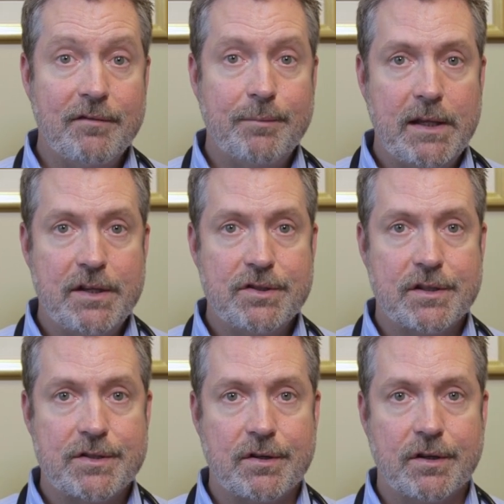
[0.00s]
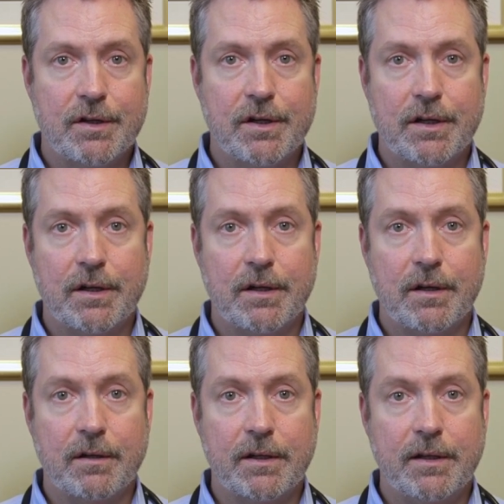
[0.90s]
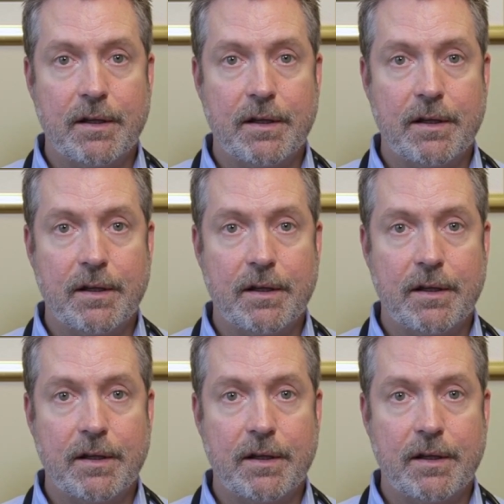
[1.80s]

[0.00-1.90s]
of patients are going to